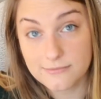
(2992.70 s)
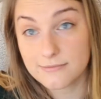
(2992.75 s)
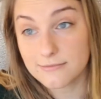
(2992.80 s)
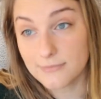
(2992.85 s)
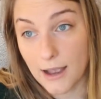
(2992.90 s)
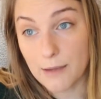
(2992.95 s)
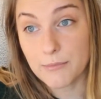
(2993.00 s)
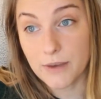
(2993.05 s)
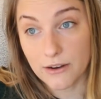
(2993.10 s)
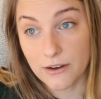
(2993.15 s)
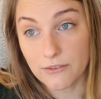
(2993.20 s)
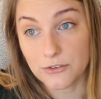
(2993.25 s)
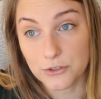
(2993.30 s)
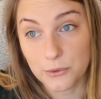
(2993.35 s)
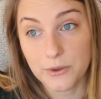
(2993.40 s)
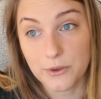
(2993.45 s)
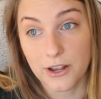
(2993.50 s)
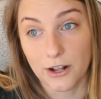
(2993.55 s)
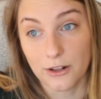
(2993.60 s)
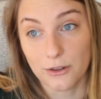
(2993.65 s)
I'm never
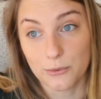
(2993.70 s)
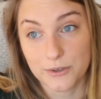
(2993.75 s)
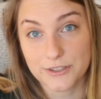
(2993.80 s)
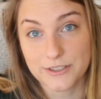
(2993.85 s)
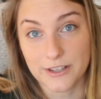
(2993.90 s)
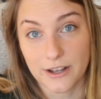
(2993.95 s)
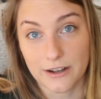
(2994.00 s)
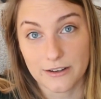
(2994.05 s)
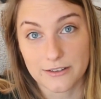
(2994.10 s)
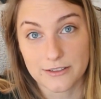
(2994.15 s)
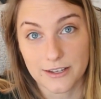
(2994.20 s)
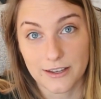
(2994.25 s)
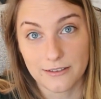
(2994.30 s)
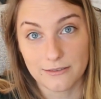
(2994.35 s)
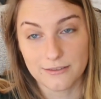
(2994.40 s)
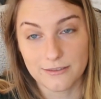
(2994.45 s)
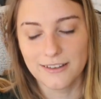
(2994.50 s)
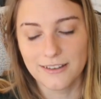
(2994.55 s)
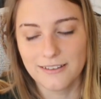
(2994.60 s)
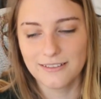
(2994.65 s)
doing color work socks
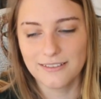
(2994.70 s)
again.